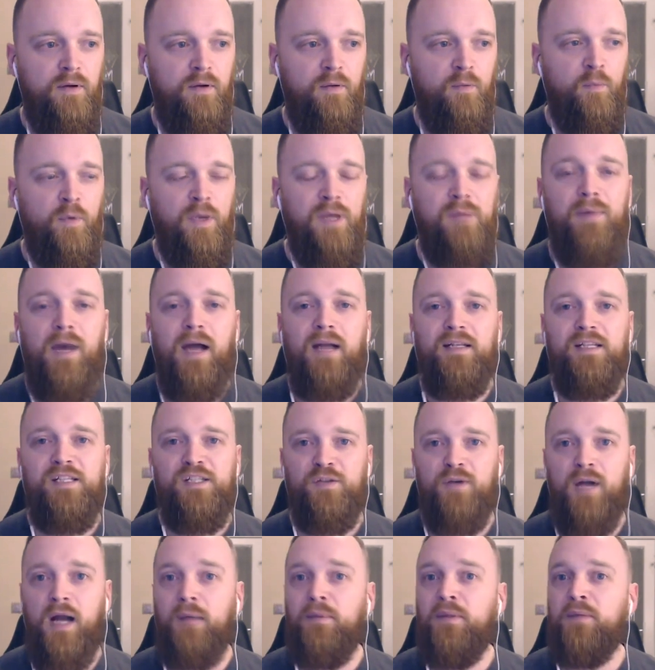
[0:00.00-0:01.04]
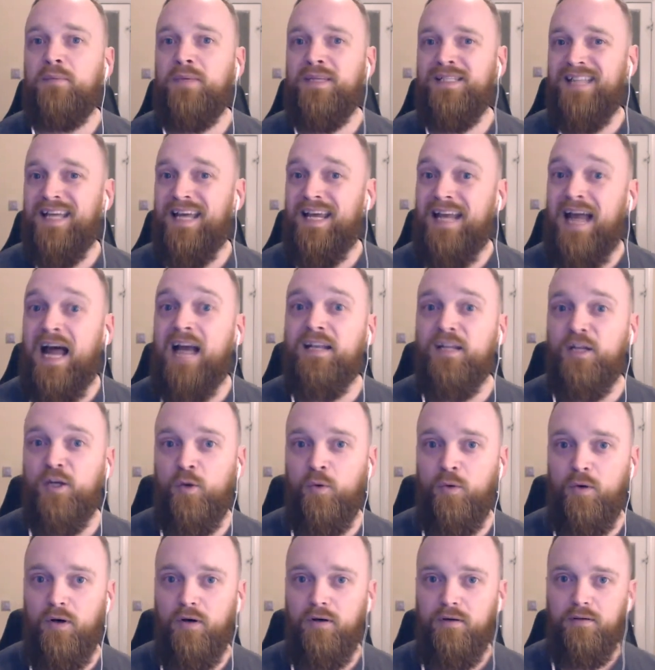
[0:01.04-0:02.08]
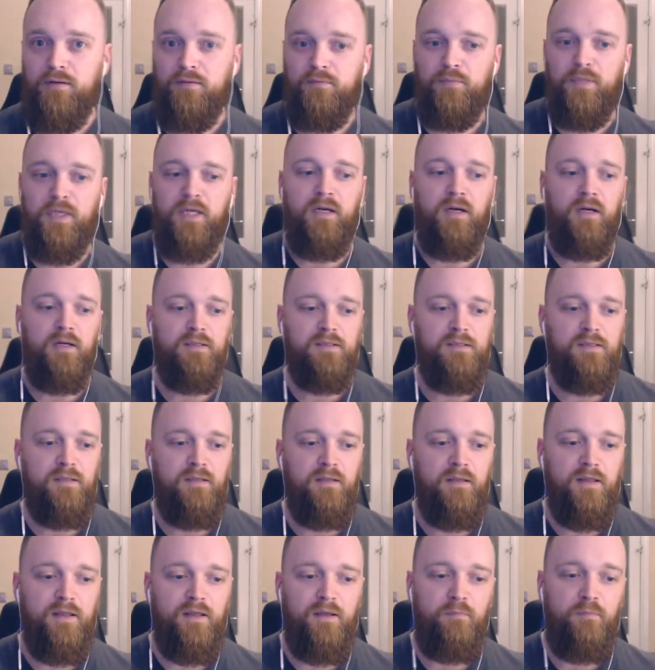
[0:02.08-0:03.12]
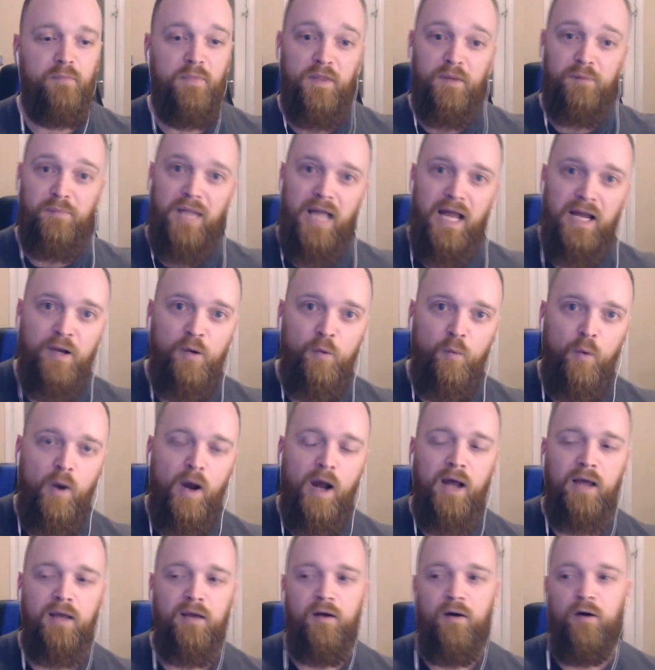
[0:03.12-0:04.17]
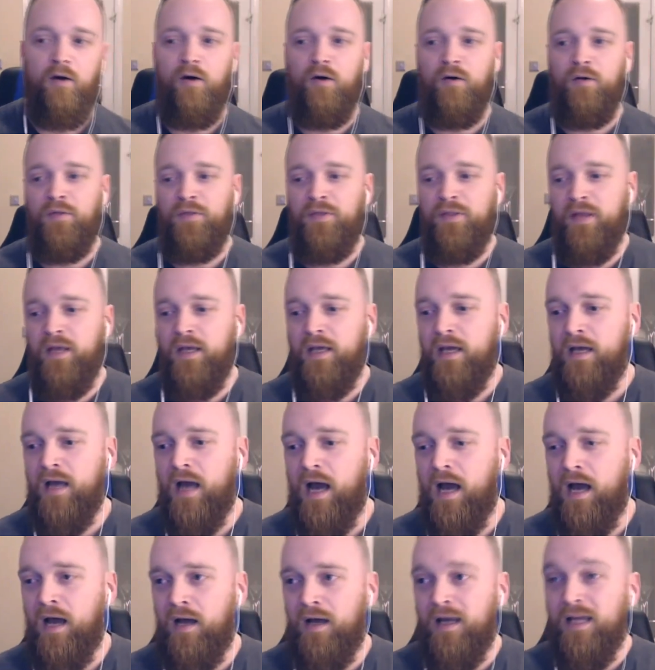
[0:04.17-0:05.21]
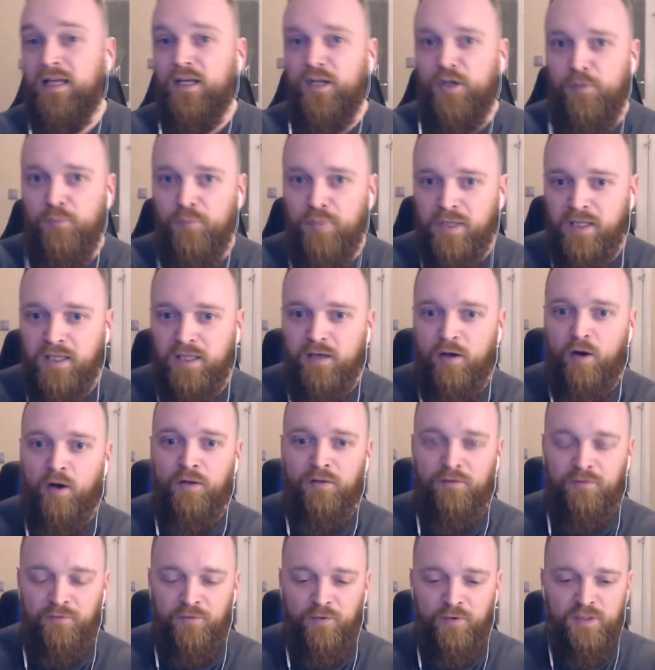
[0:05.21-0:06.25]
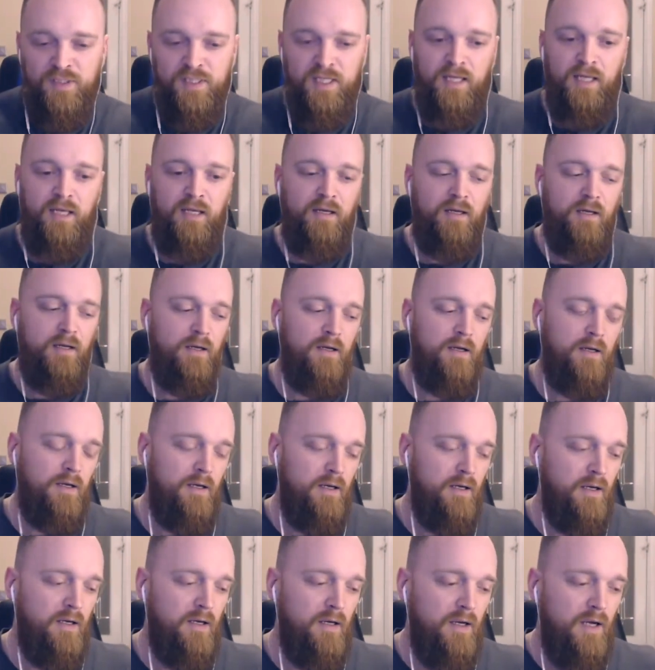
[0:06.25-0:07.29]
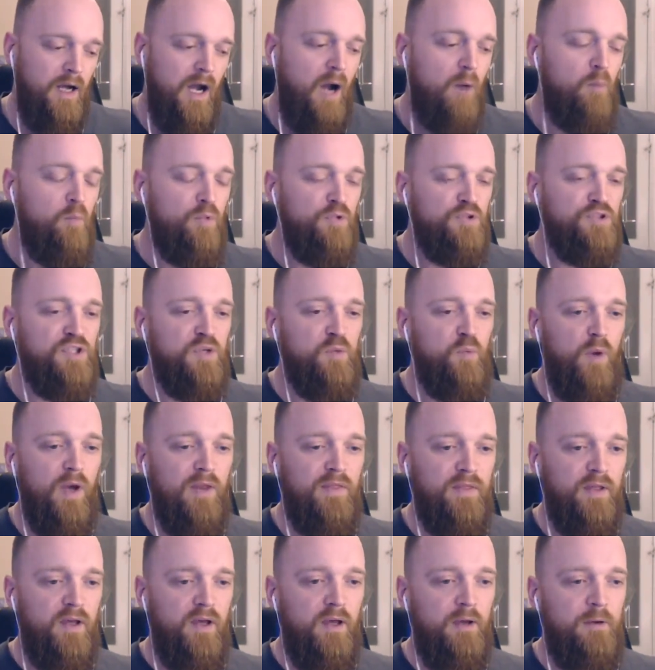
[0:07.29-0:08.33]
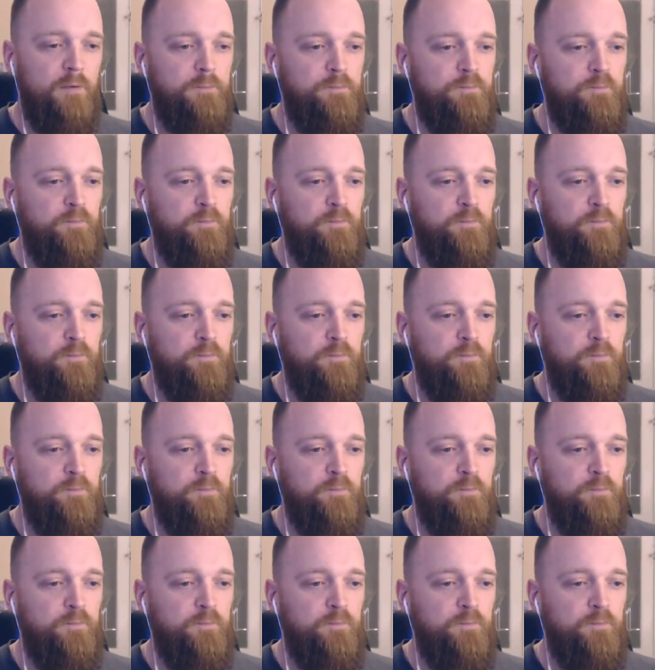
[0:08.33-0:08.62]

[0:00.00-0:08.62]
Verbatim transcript: we might describe them as inadequate because the the black and white or they are incomplete or the fuzzy. I'm wondering whether